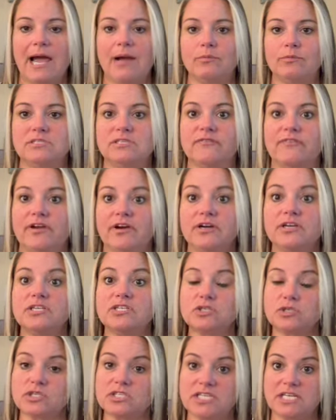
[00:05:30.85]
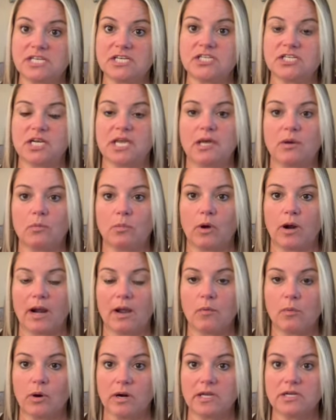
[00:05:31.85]
I was very strategic in what
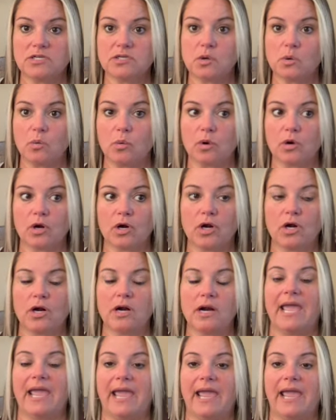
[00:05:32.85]
I wanted to order,